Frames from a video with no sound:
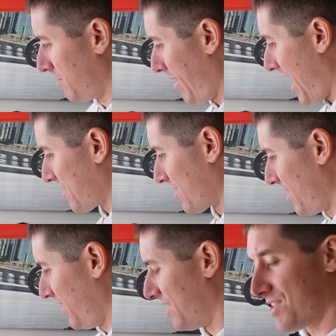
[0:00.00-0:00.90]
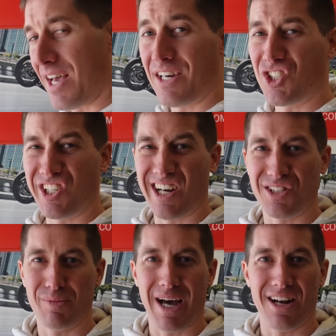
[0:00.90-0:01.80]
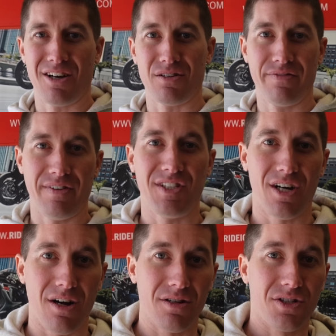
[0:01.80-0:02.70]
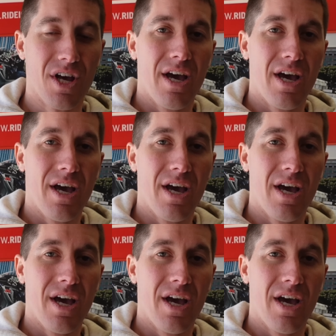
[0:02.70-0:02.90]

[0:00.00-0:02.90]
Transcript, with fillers: The battery is actually not too bad, $150.